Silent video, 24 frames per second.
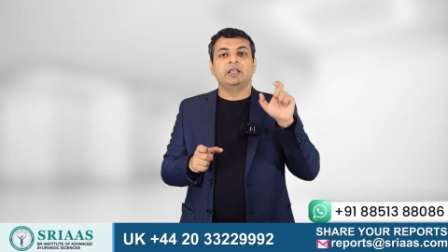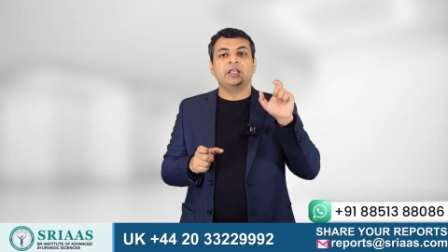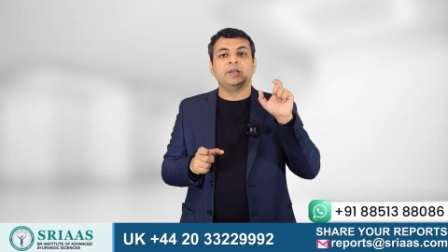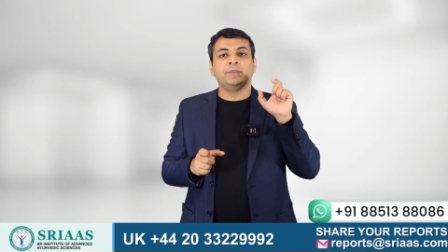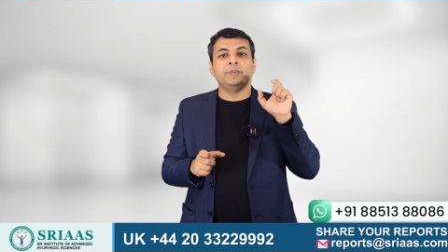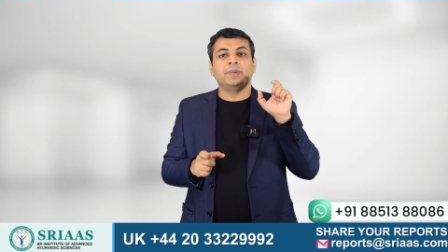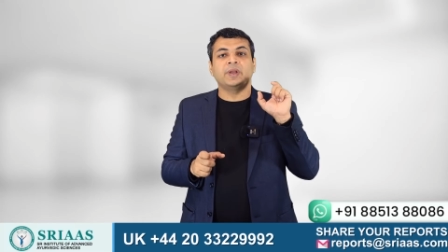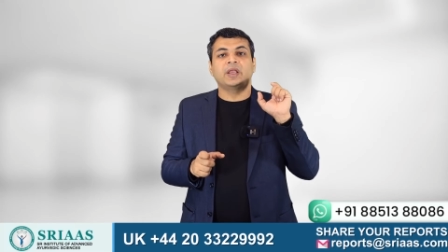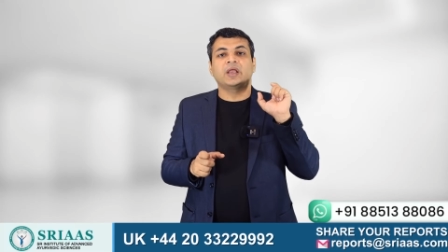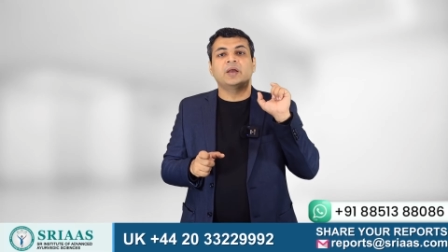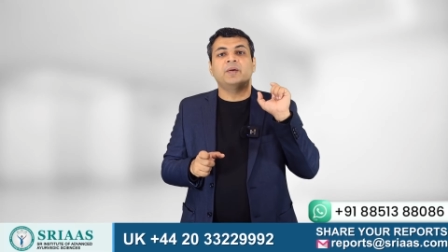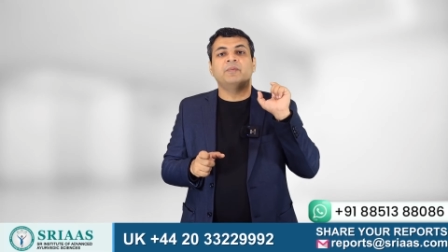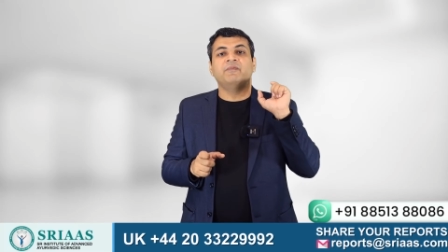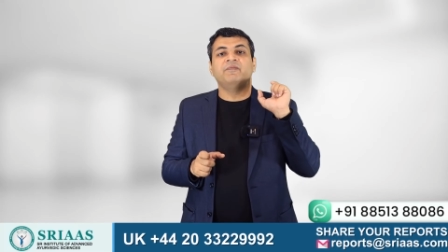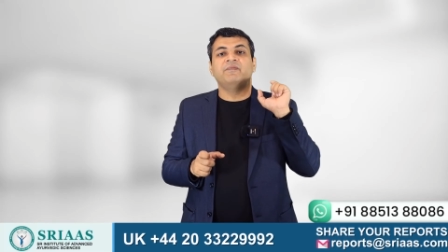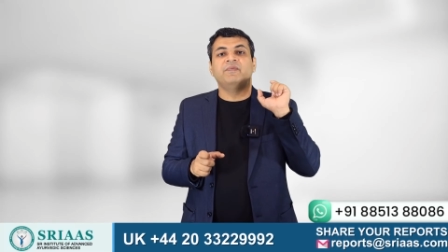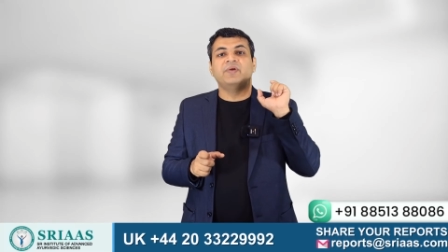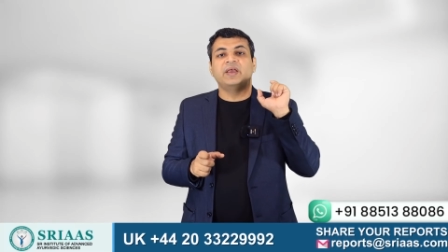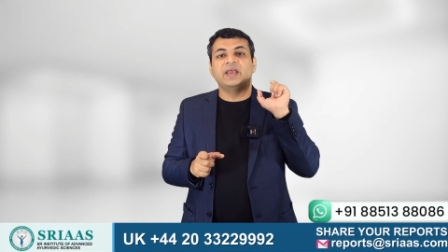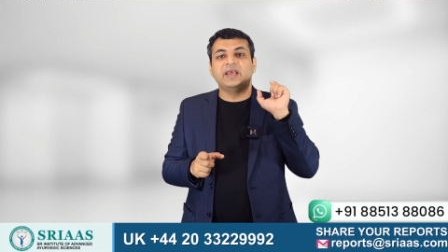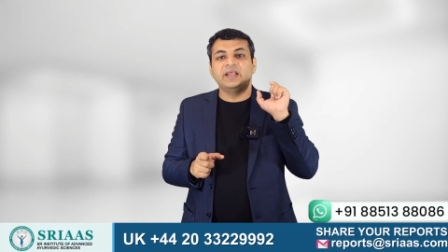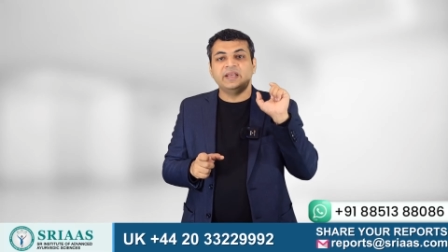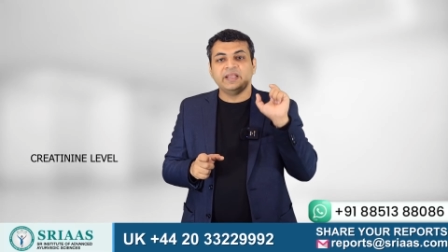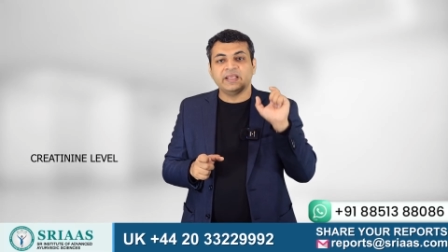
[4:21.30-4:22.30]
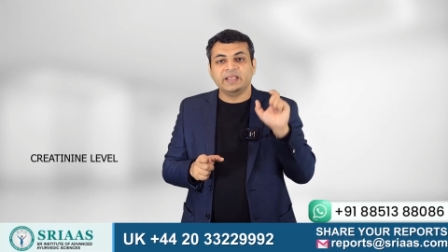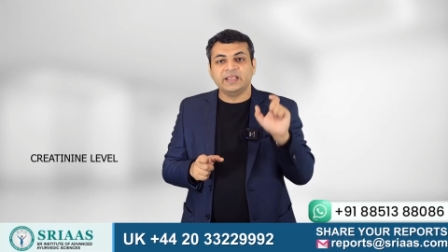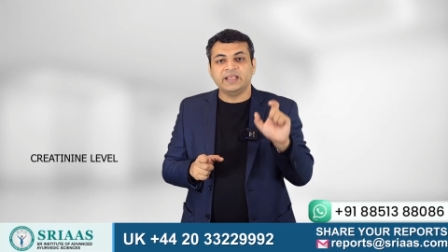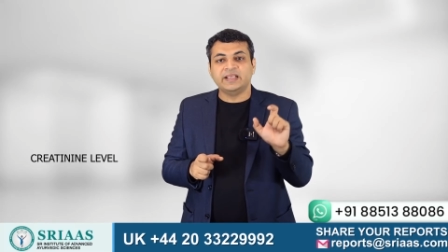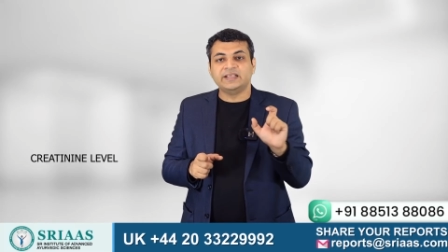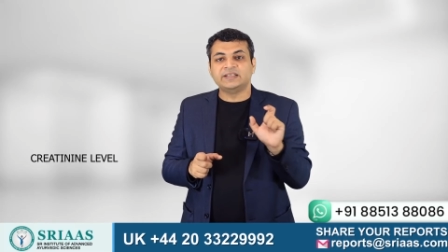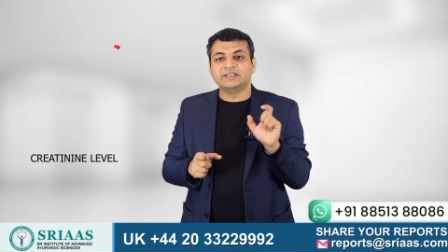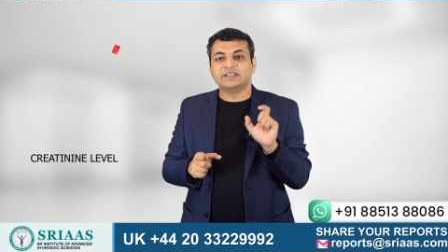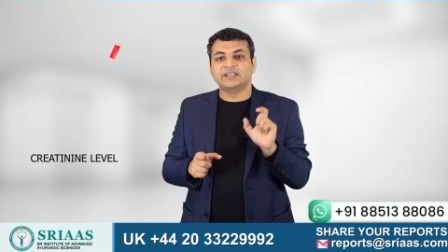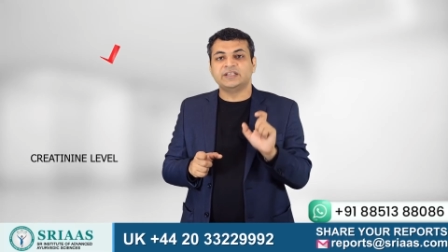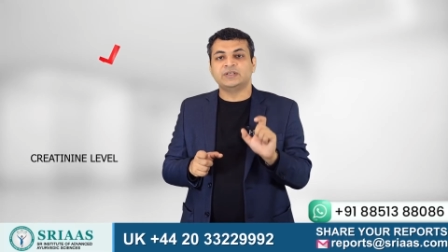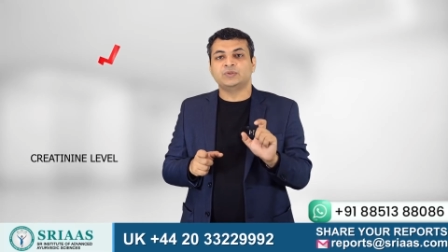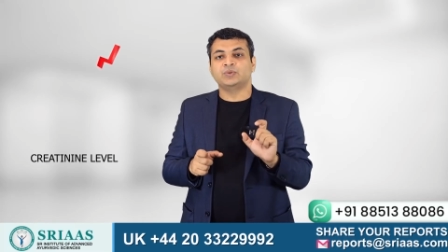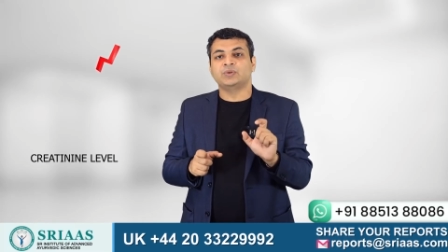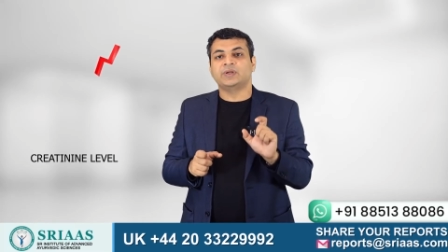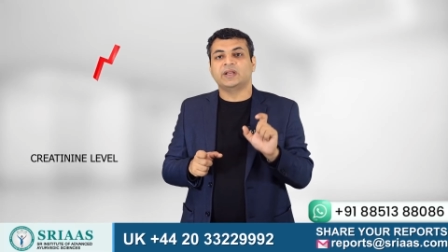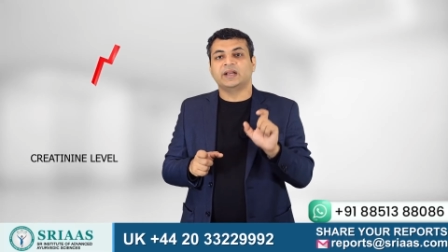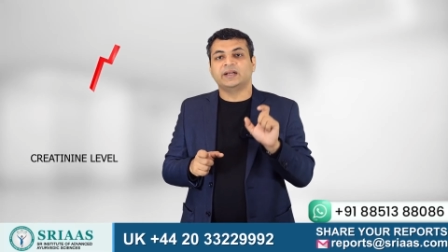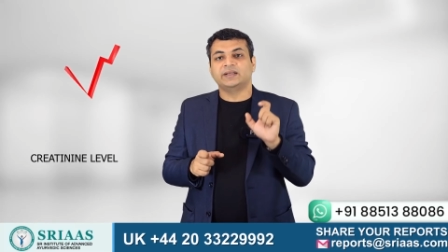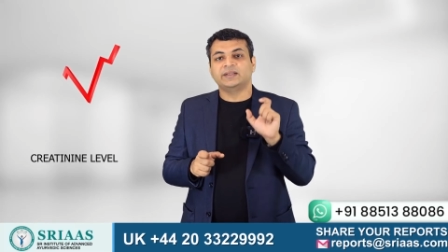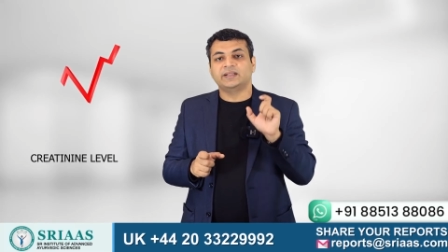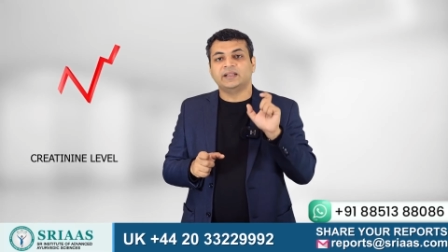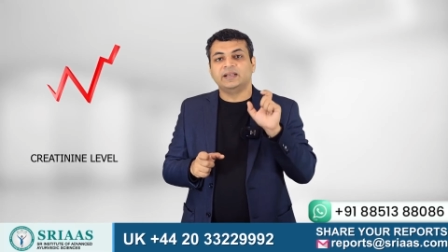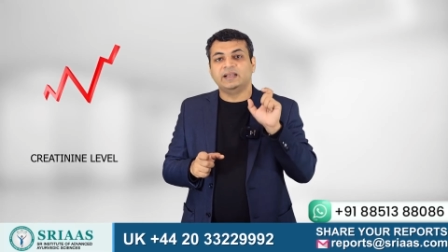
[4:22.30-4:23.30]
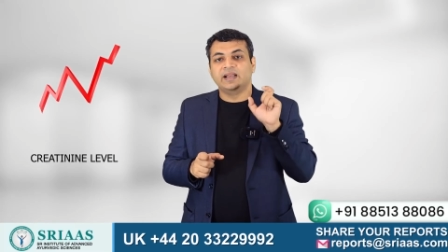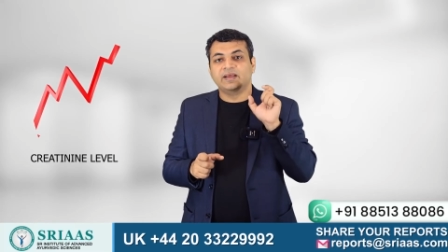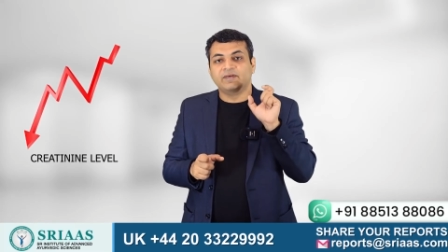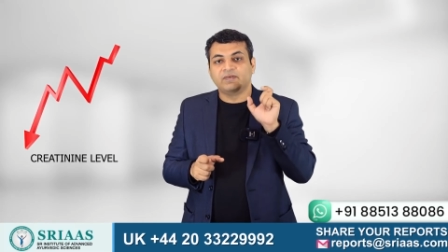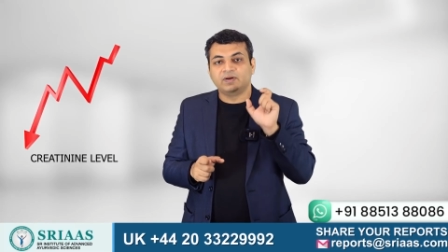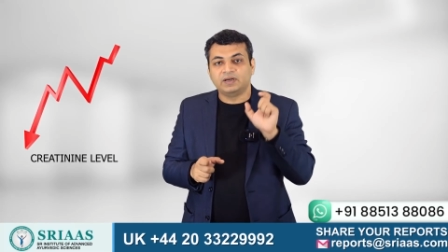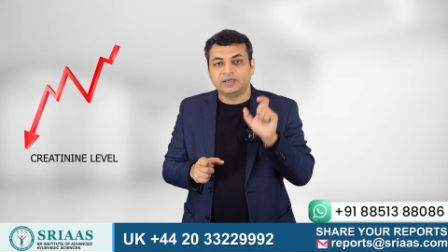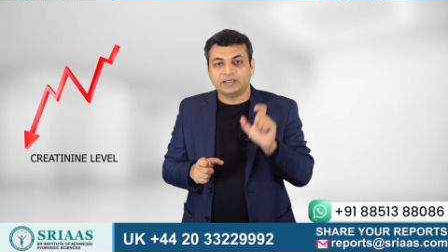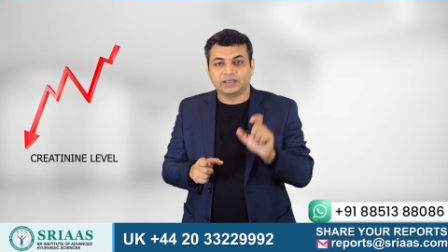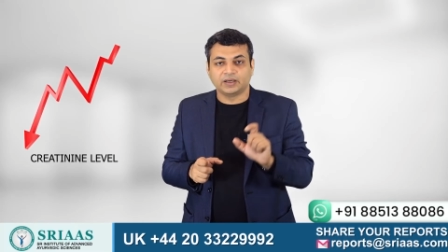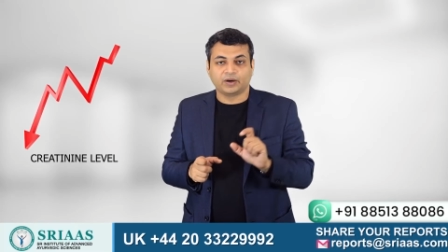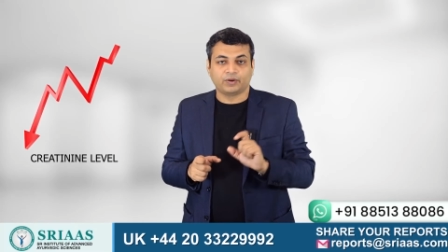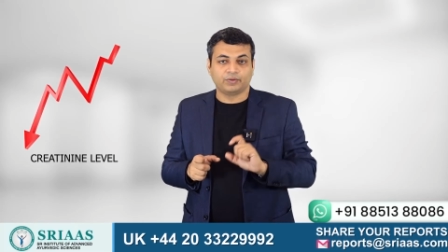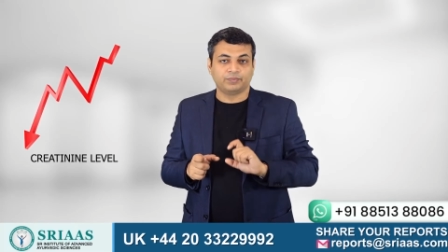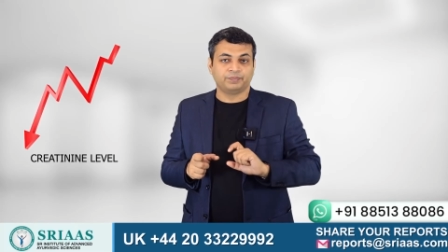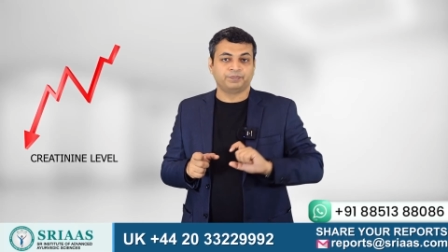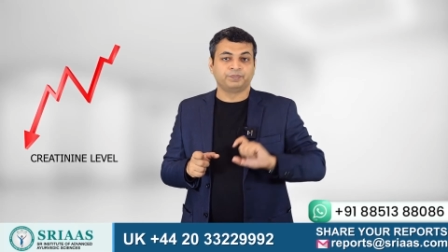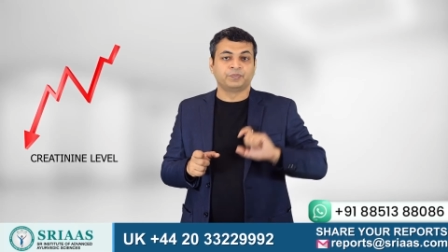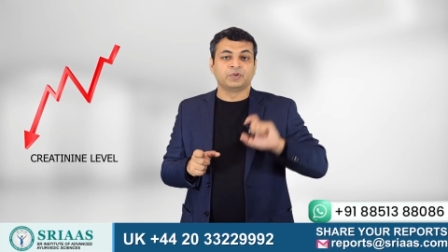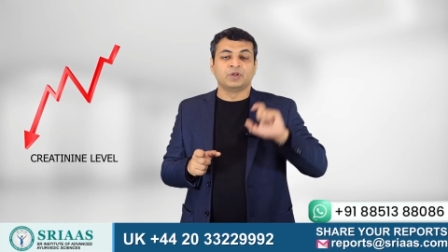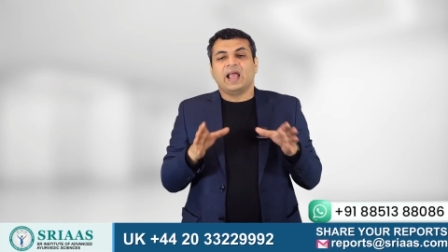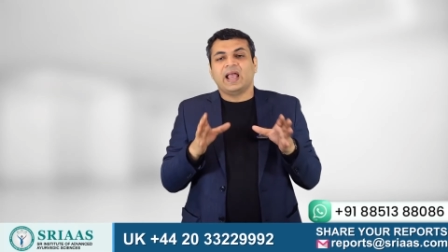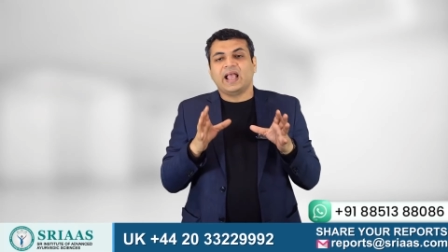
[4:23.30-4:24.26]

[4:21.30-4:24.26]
it becomes very easy to get the level down.